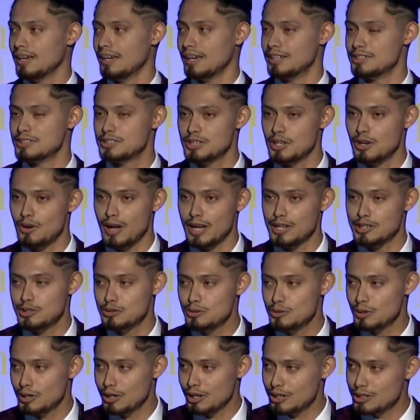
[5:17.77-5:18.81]
And so I
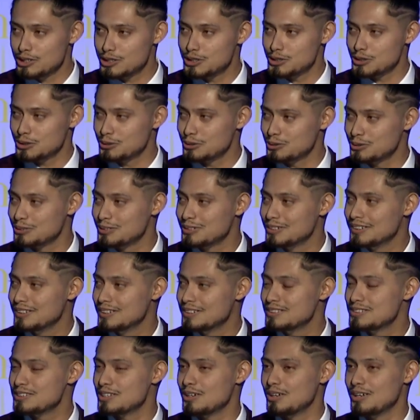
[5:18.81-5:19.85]
do urge you
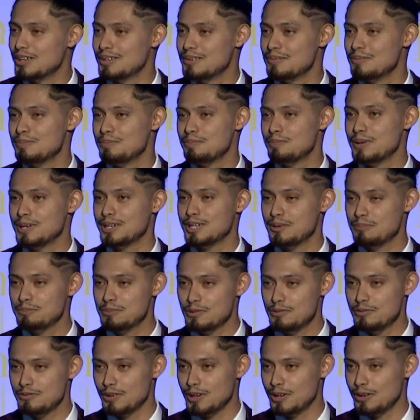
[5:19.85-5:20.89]
to pick up
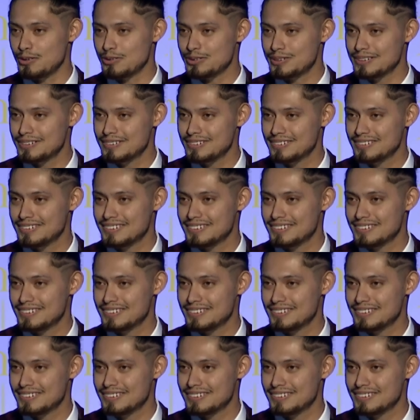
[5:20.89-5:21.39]
your phone,